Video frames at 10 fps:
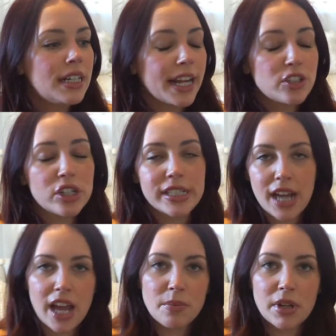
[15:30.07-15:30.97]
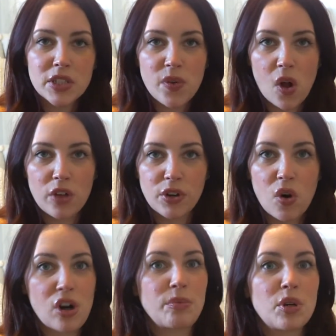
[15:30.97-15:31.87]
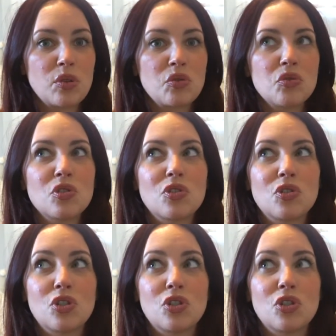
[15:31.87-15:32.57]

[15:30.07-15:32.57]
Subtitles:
it took 9 months for all of your hormones